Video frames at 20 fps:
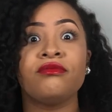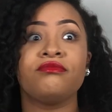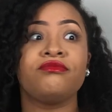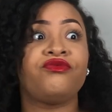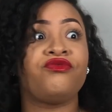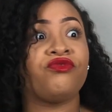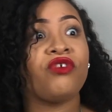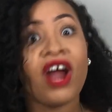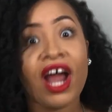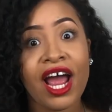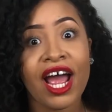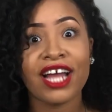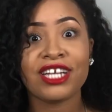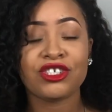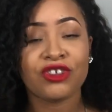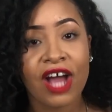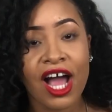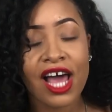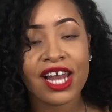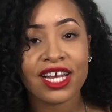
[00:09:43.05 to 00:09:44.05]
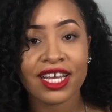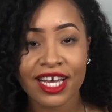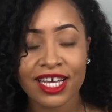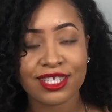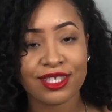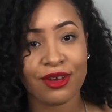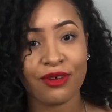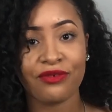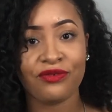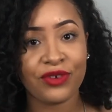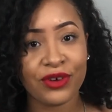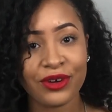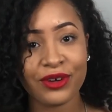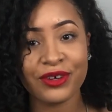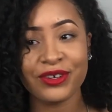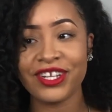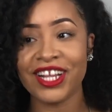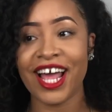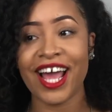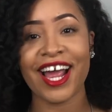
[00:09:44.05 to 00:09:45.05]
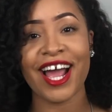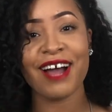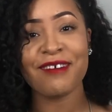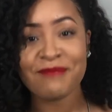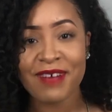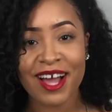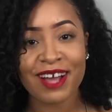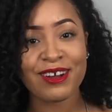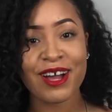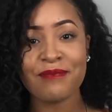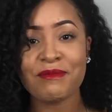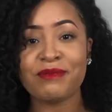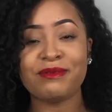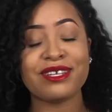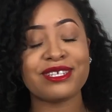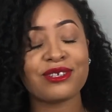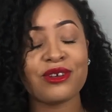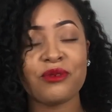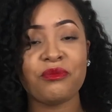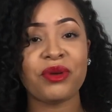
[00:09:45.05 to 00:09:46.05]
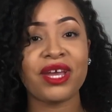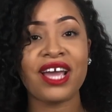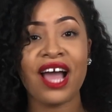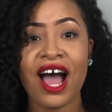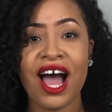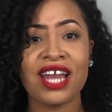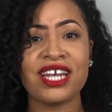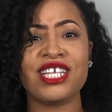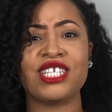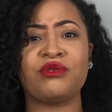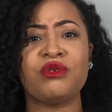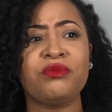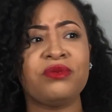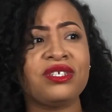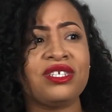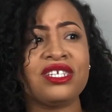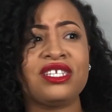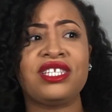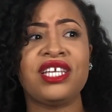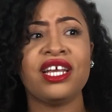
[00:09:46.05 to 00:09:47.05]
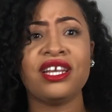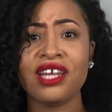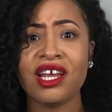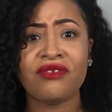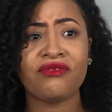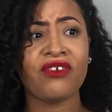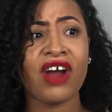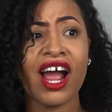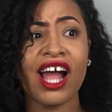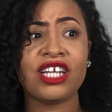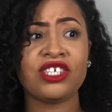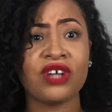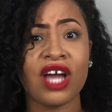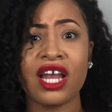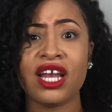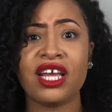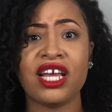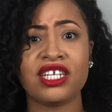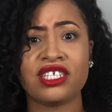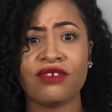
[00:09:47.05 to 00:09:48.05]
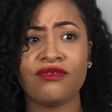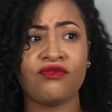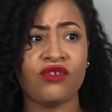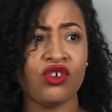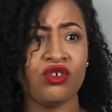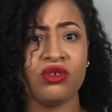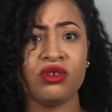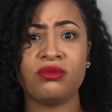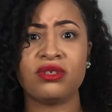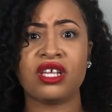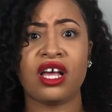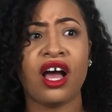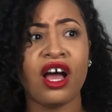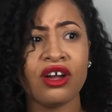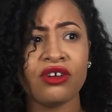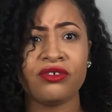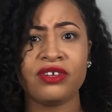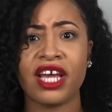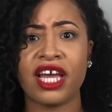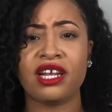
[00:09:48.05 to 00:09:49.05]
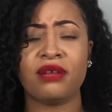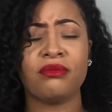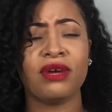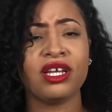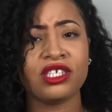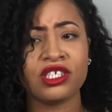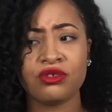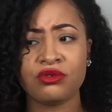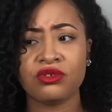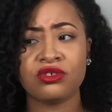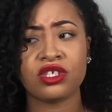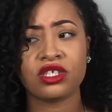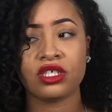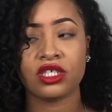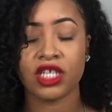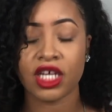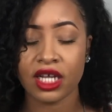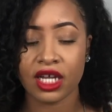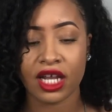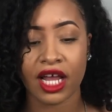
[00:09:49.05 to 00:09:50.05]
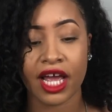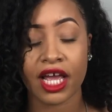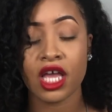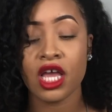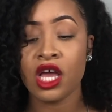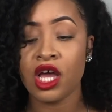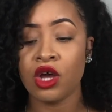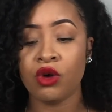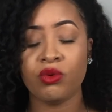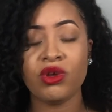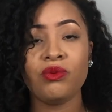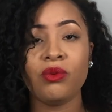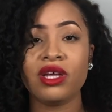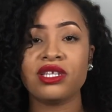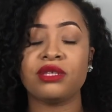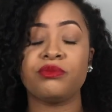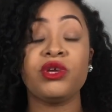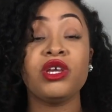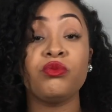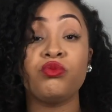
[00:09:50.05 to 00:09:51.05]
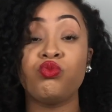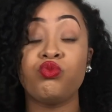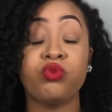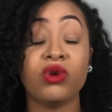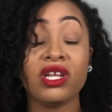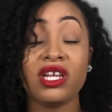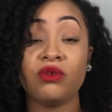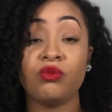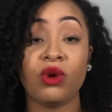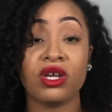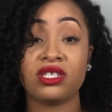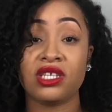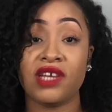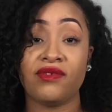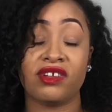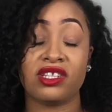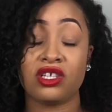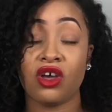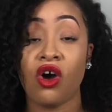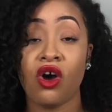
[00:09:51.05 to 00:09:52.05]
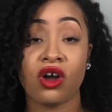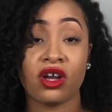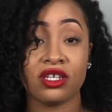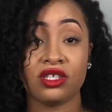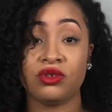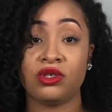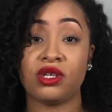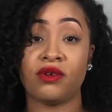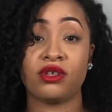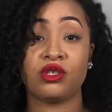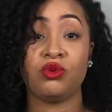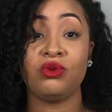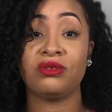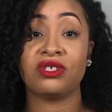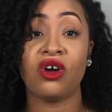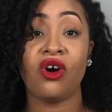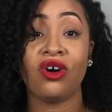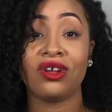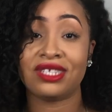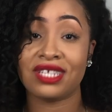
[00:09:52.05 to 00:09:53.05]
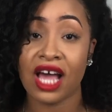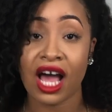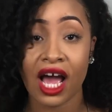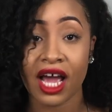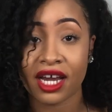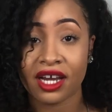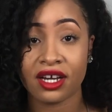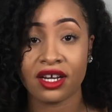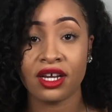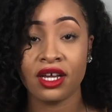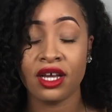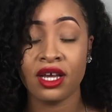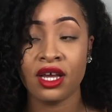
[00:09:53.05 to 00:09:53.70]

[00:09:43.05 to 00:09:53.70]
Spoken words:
fried trying to get some food. I'm just gonna be honest. We was just sitting there fried trying to get some food. We was hungry at the munchies. We was just chilling. We really wasn't even talking to each other, because we was all tired.